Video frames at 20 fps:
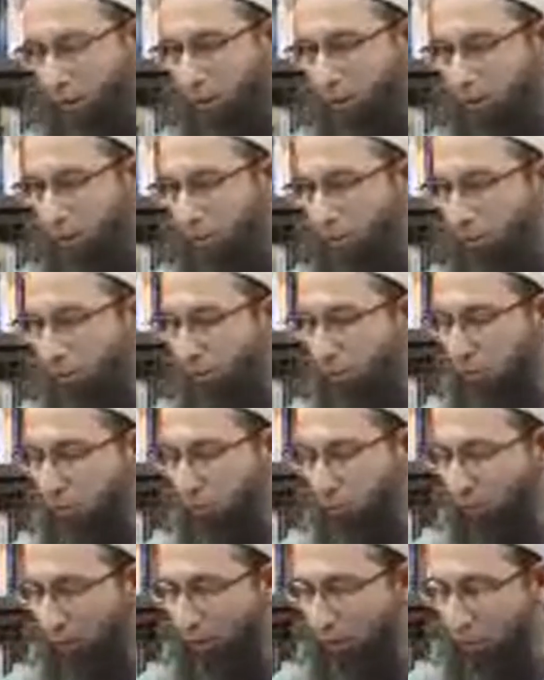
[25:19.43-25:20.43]

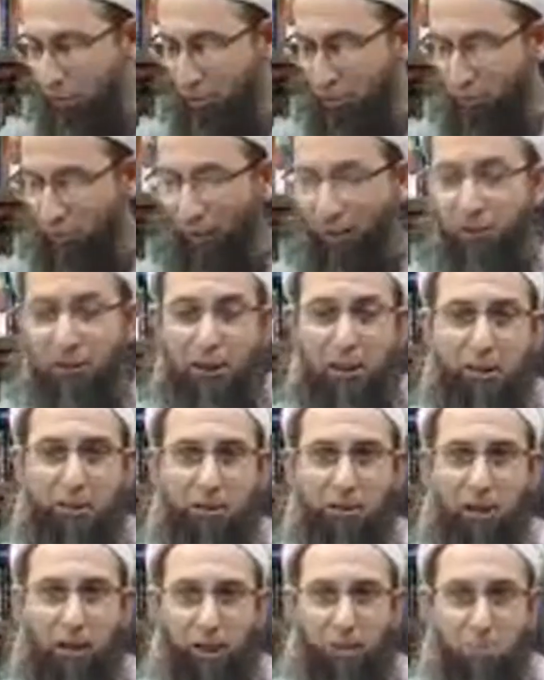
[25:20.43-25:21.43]

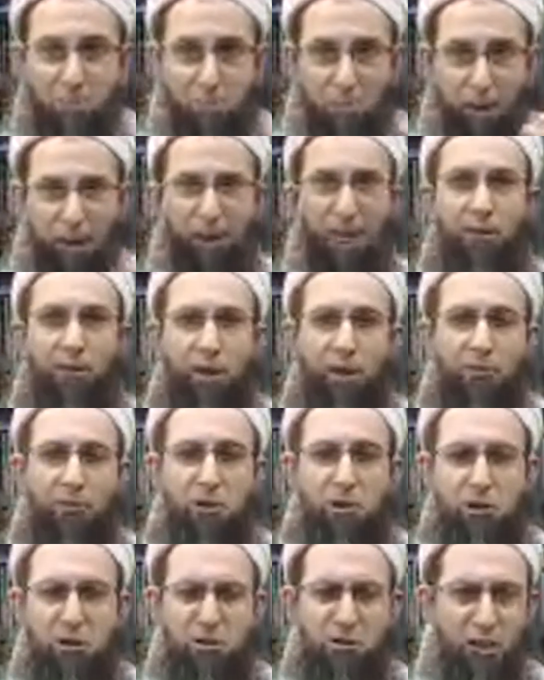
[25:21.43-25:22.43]
resulting a month
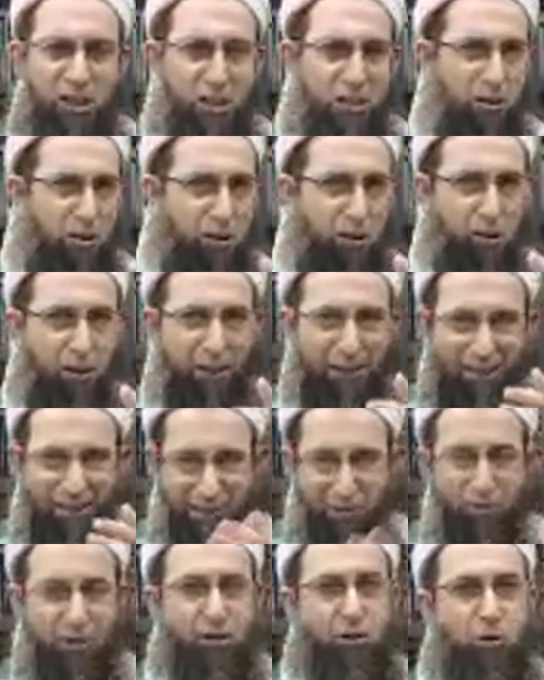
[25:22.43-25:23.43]
which is either
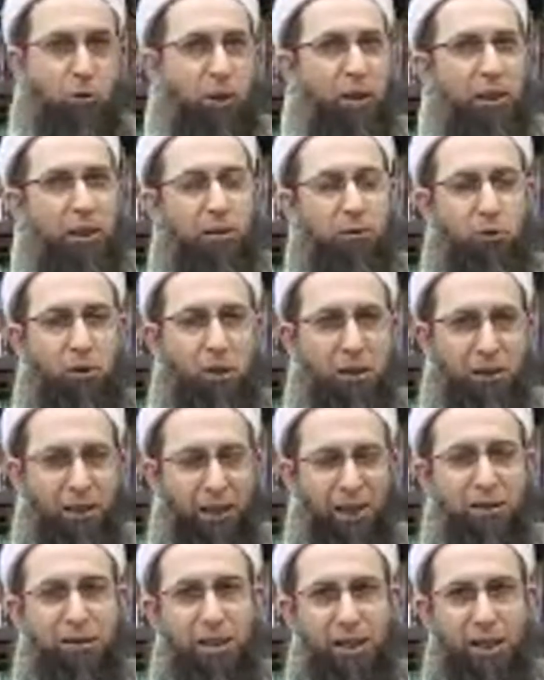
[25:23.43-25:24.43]
less than
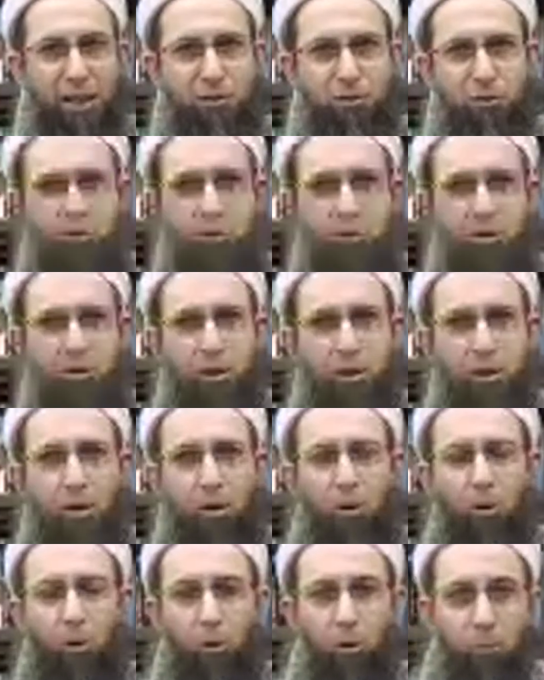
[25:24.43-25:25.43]
29 days
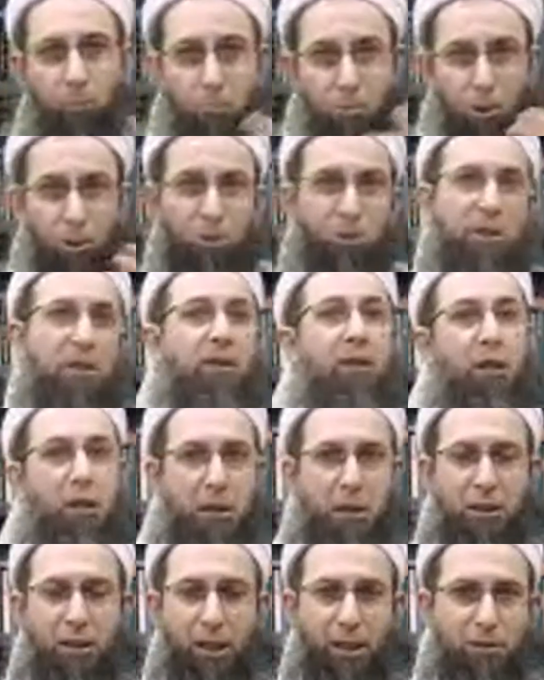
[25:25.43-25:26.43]
or more than 30
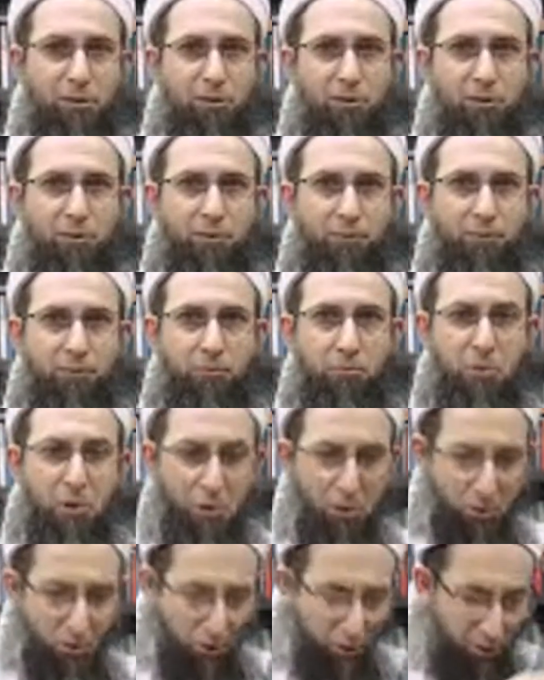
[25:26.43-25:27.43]
days,
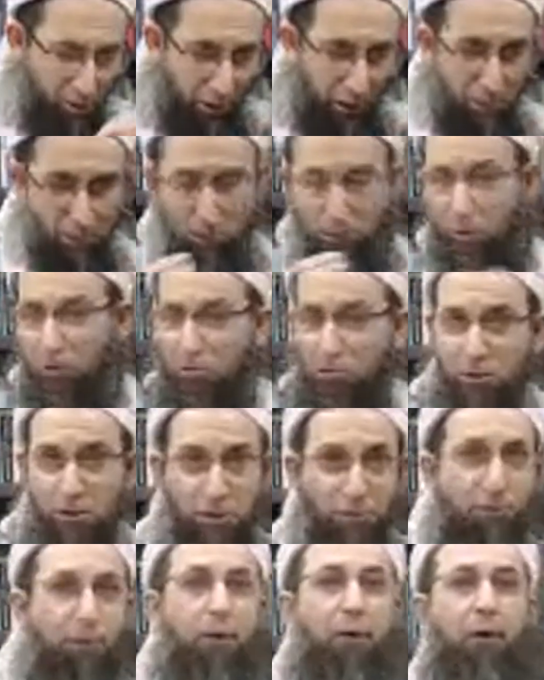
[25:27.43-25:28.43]
because the time zones
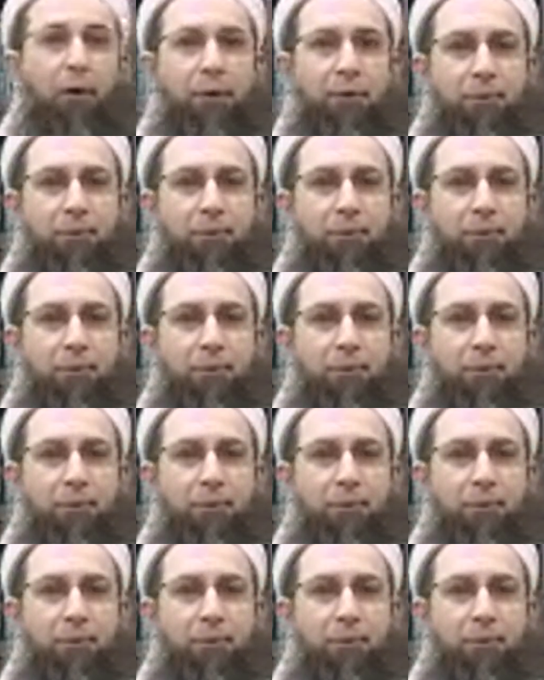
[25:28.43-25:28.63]
differ.